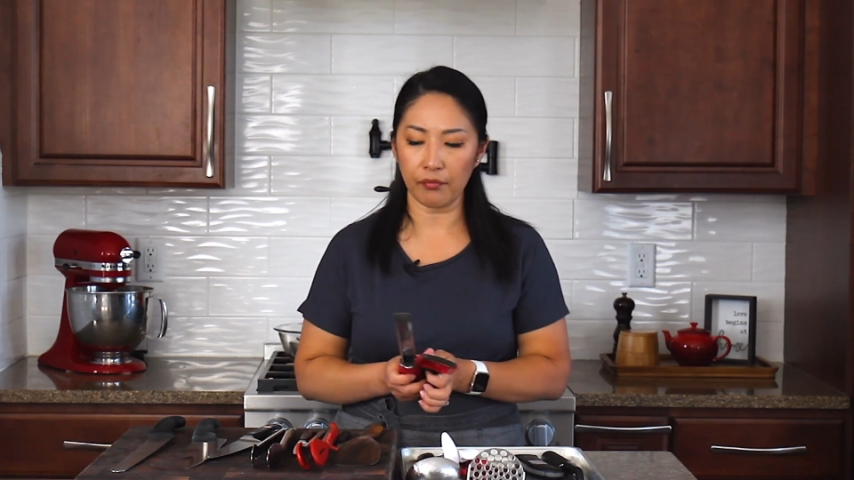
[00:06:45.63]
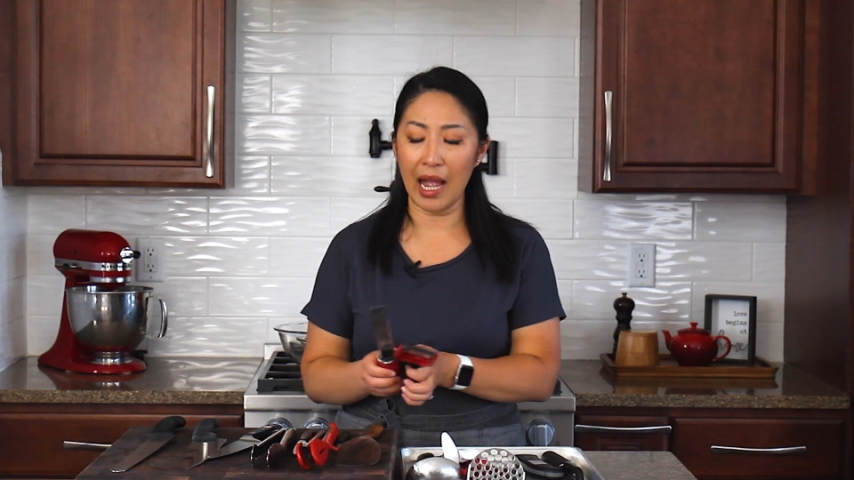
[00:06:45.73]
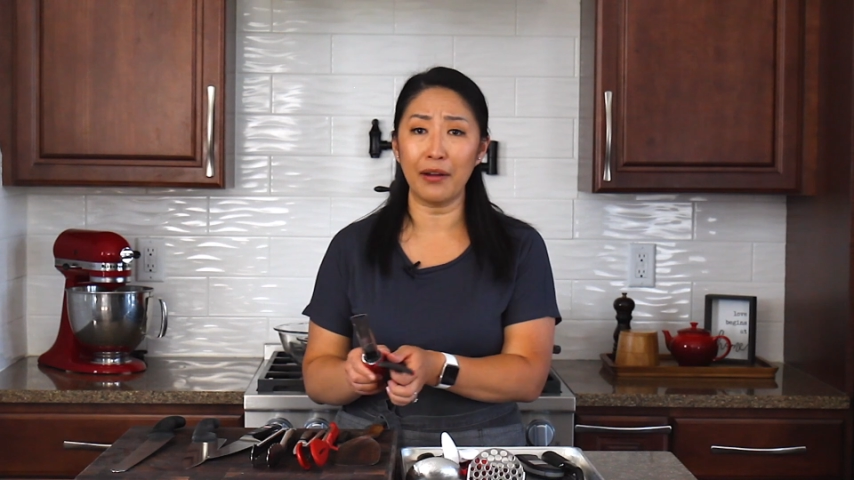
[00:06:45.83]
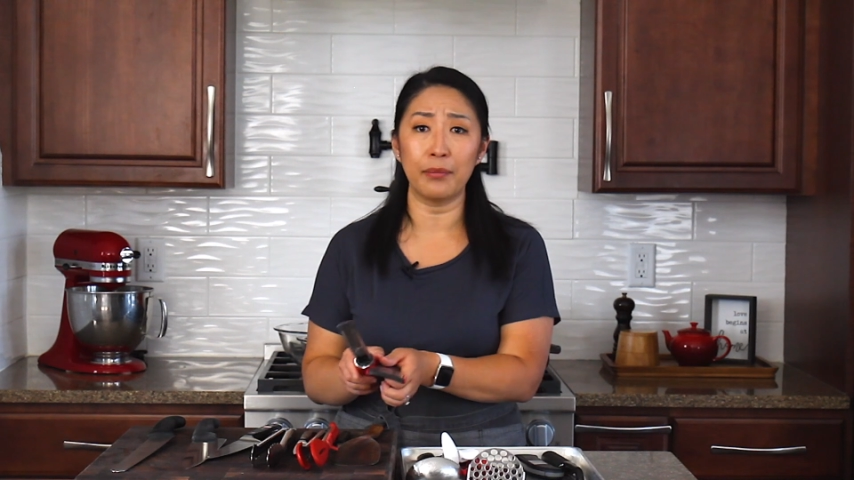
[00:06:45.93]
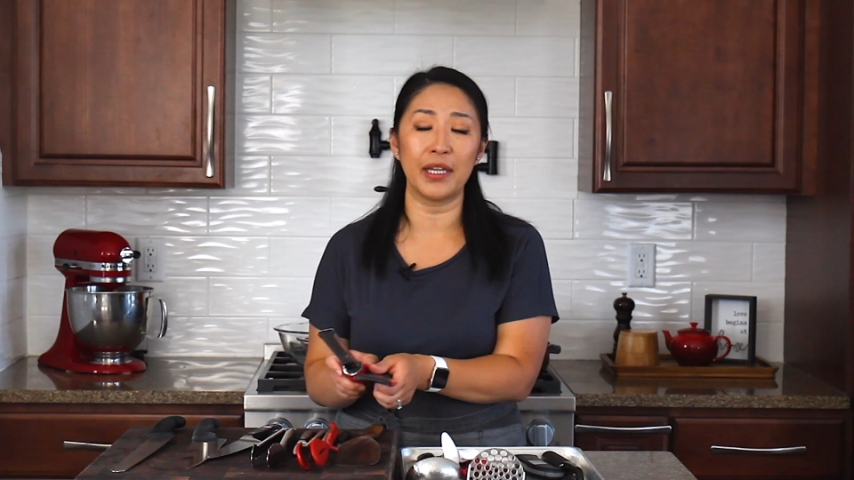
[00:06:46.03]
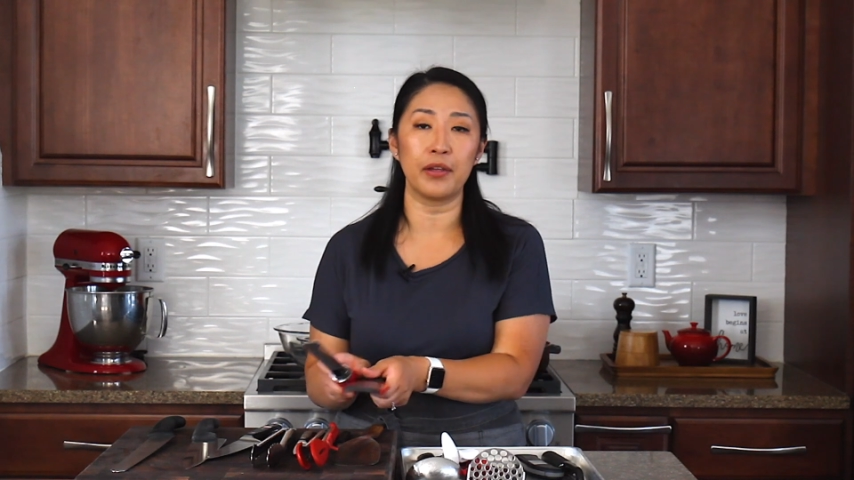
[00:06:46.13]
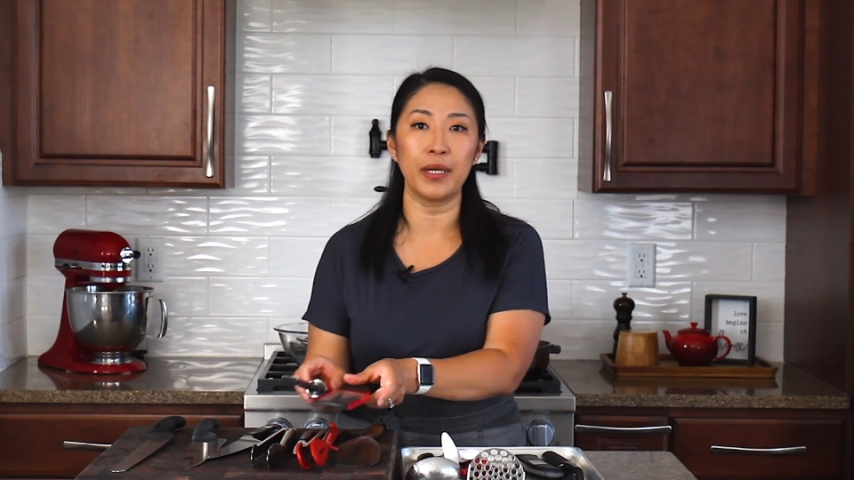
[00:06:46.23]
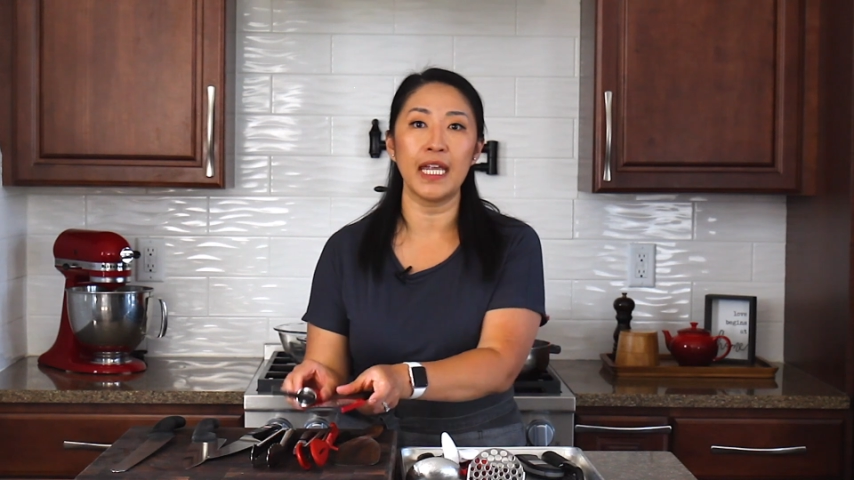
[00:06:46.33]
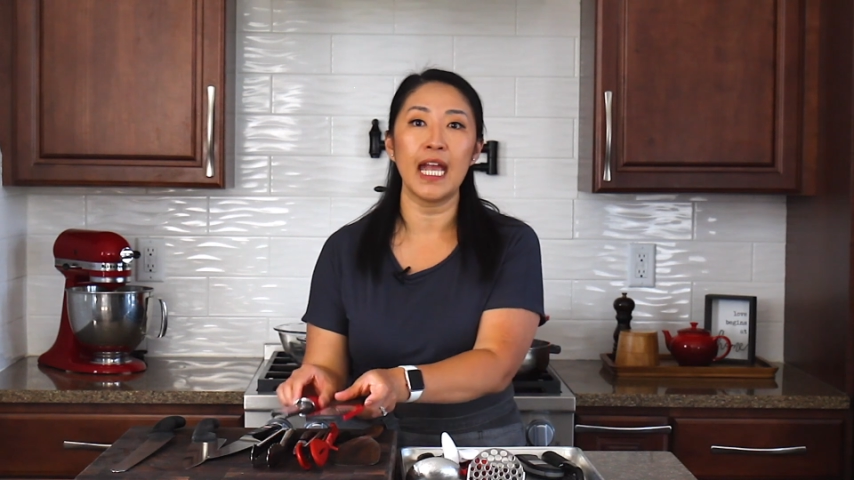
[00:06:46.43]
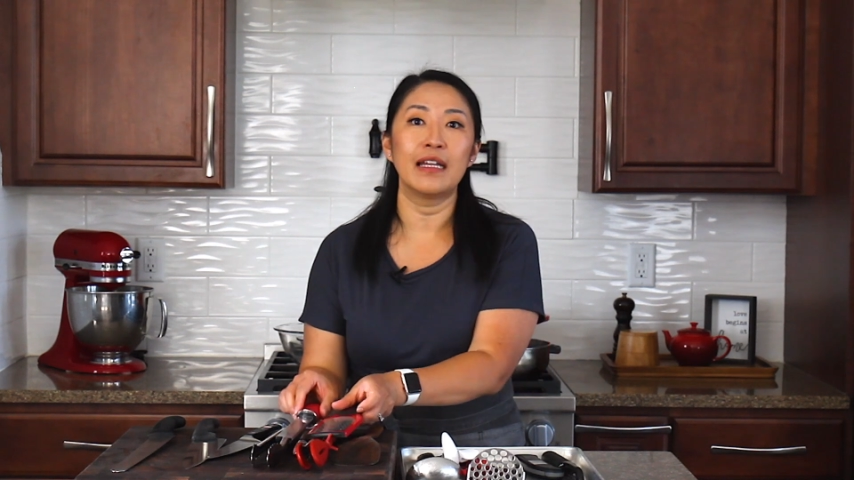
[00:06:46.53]
By the
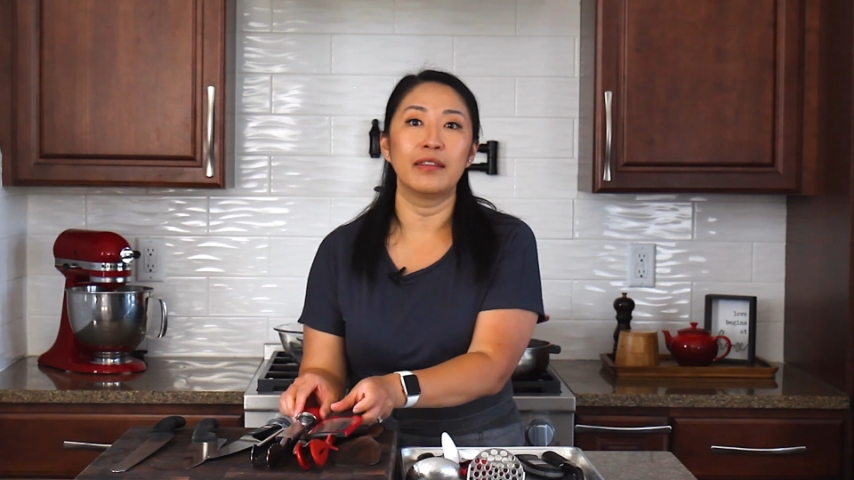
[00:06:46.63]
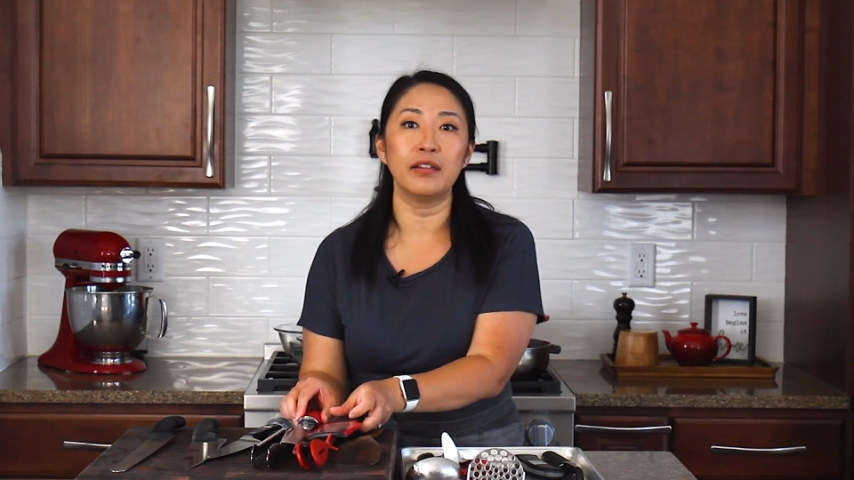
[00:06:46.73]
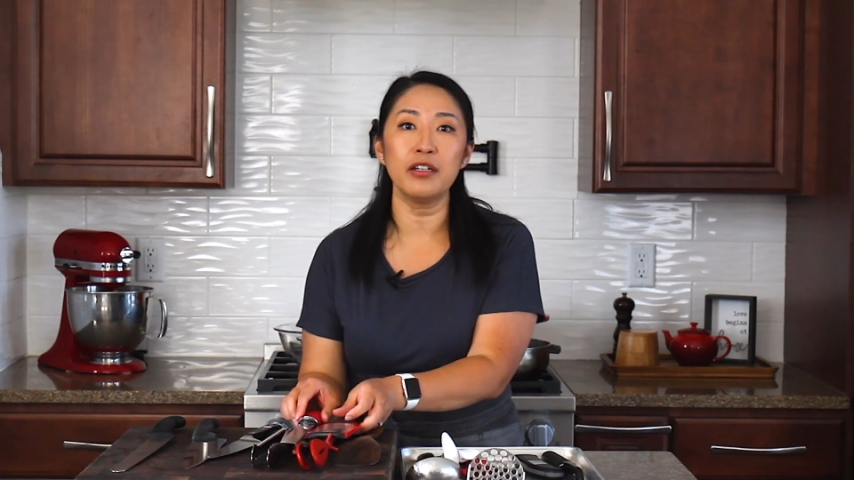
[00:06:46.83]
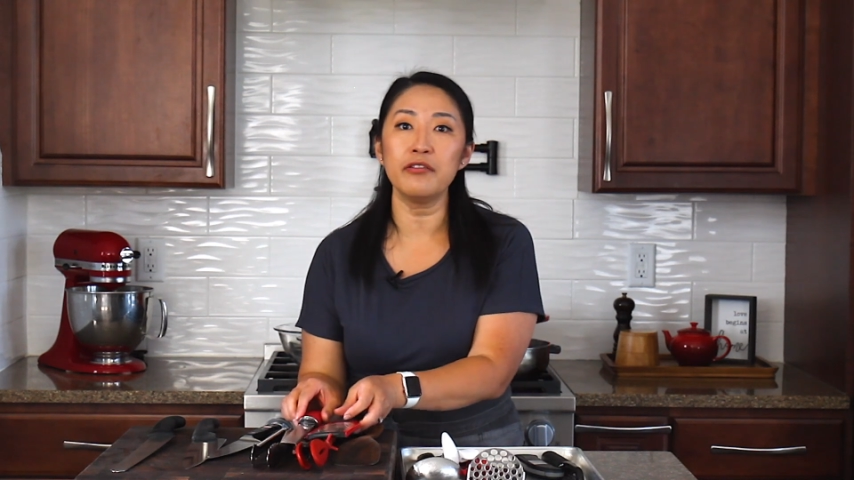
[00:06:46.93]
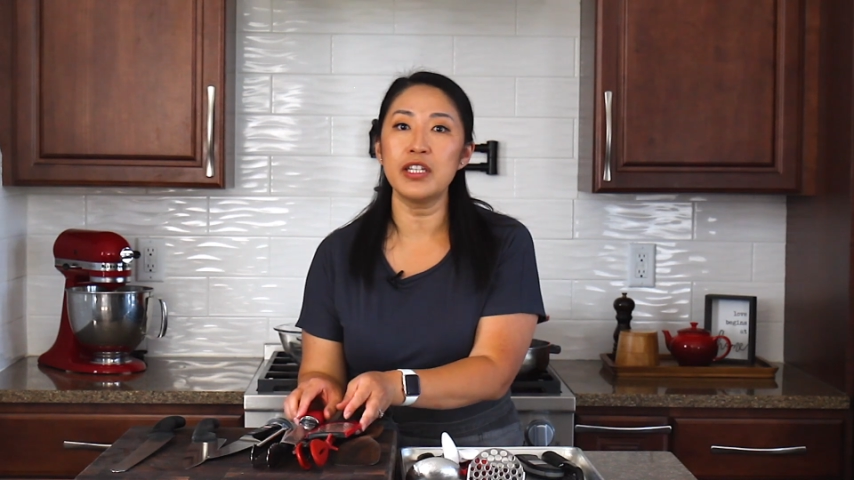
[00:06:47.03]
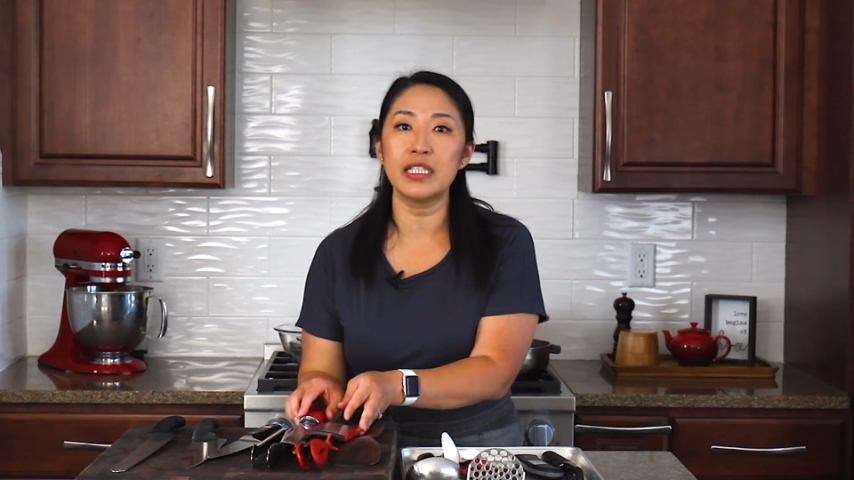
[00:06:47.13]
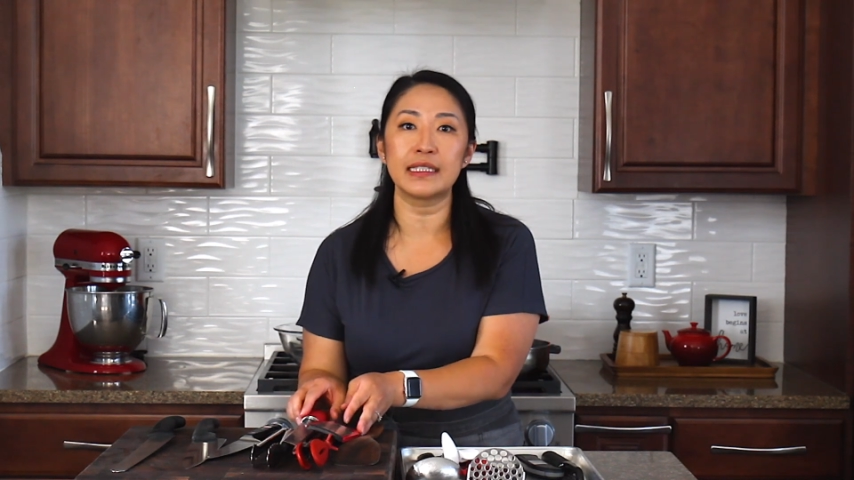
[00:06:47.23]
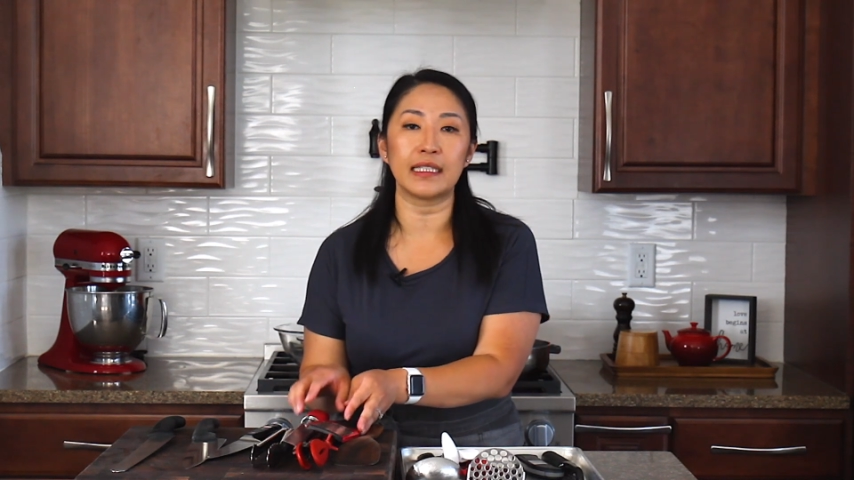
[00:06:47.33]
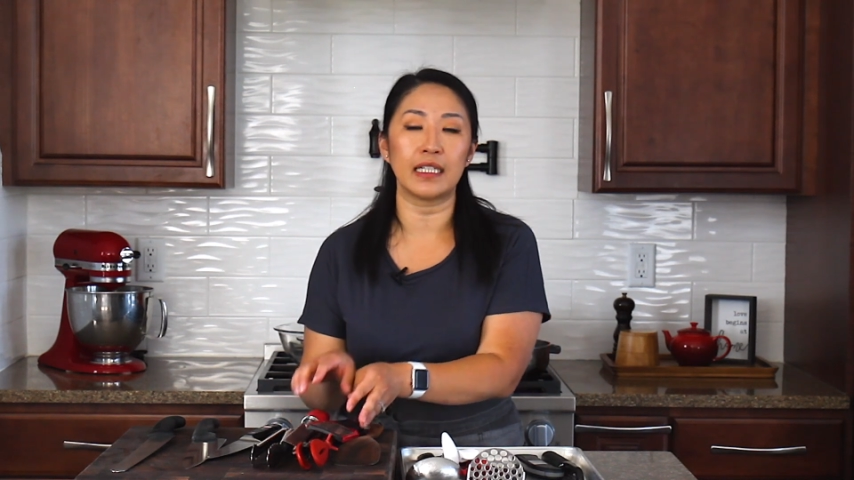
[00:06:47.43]
way, none of this